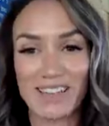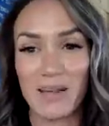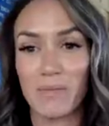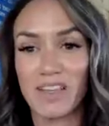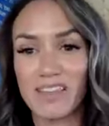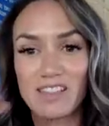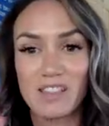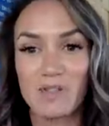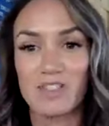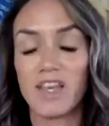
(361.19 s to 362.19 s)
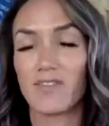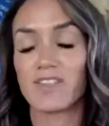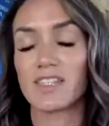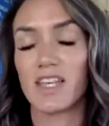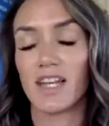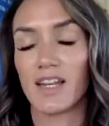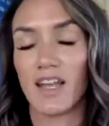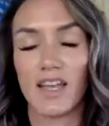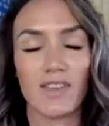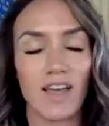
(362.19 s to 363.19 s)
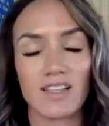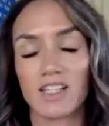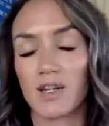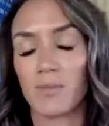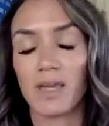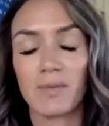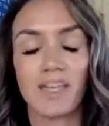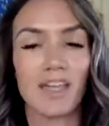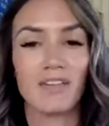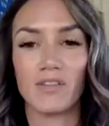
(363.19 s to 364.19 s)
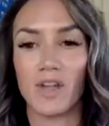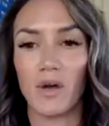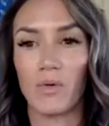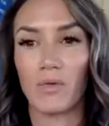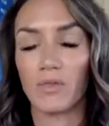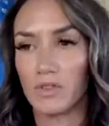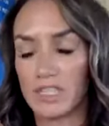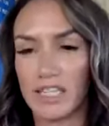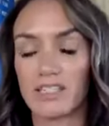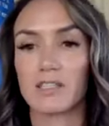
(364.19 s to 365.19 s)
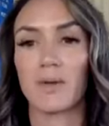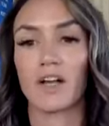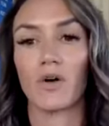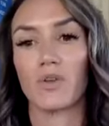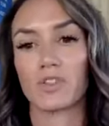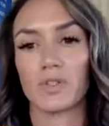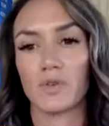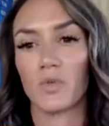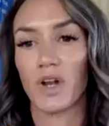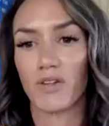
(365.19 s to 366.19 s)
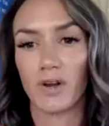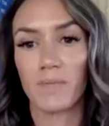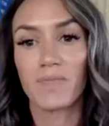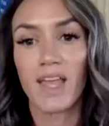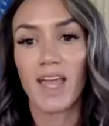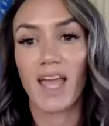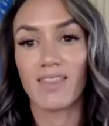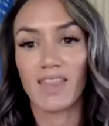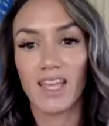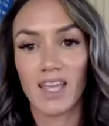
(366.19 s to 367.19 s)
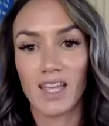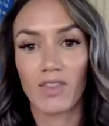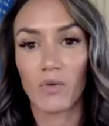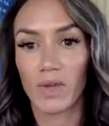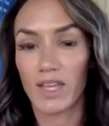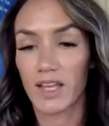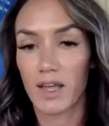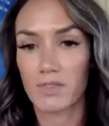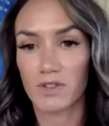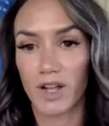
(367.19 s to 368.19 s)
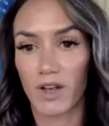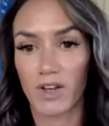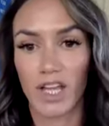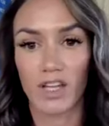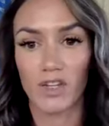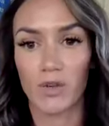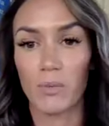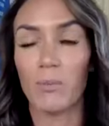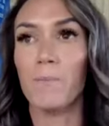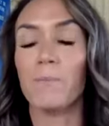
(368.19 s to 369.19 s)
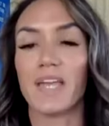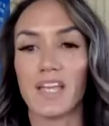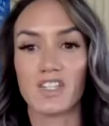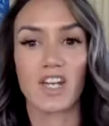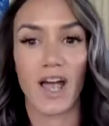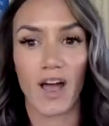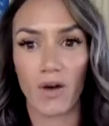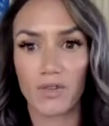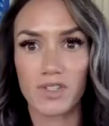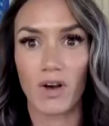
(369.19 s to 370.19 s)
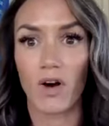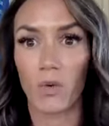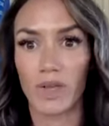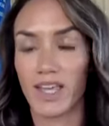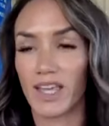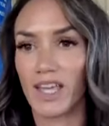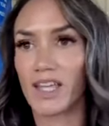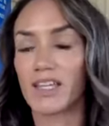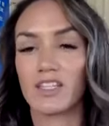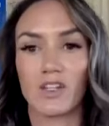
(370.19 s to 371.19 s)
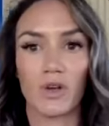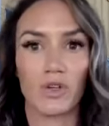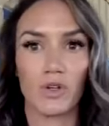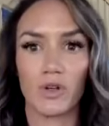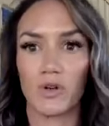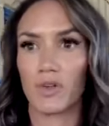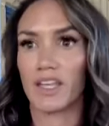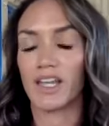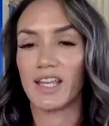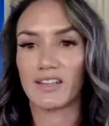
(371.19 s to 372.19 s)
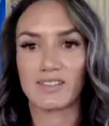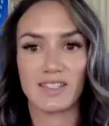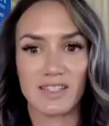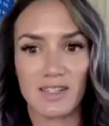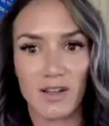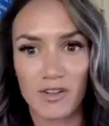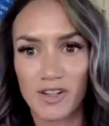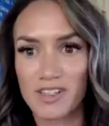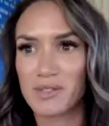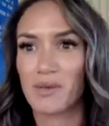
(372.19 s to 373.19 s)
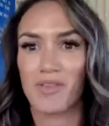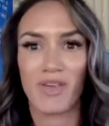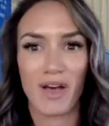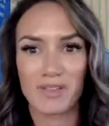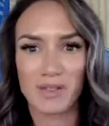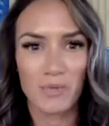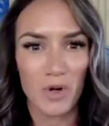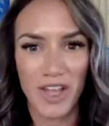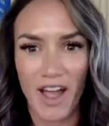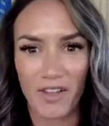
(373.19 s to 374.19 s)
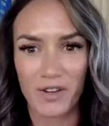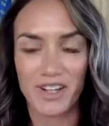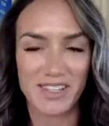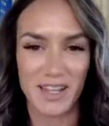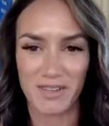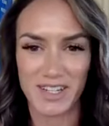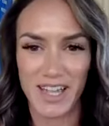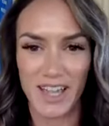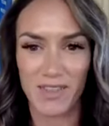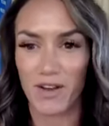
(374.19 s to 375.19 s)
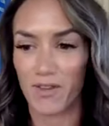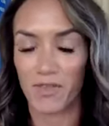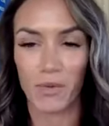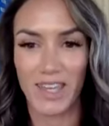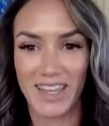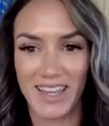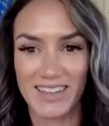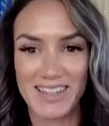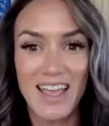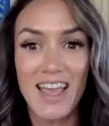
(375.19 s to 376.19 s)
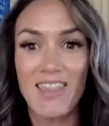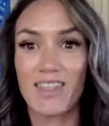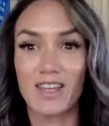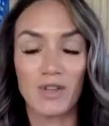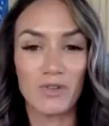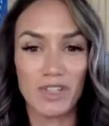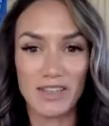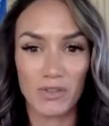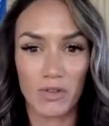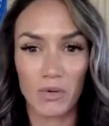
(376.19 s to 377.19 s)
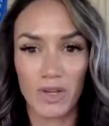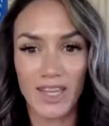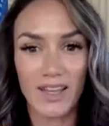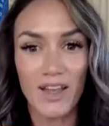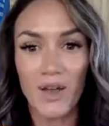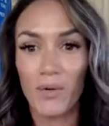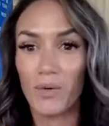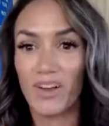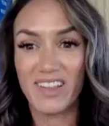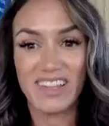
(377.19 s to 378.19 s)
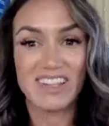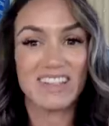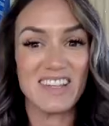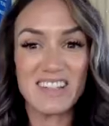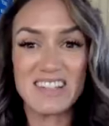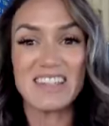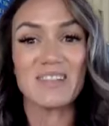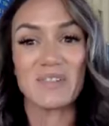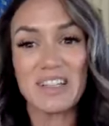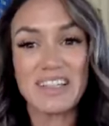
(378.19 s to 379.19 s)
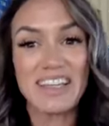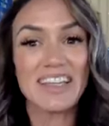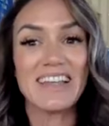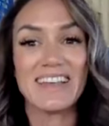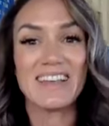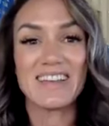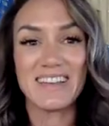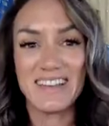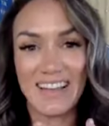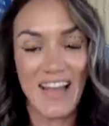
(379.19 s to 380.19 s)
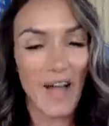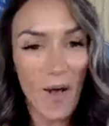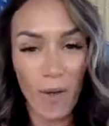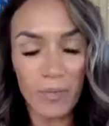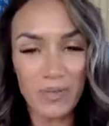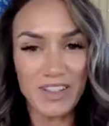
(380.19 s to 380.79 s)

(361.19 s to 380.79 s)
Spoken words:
I'm in this huge deficit, and that's going to make me, get to my goals, whatever. And then the weekend comes around and you binge out all weekend. You're eating 600 to 1,000 more calories every day of the weekend than you did through the week. Well, it doesn't really help.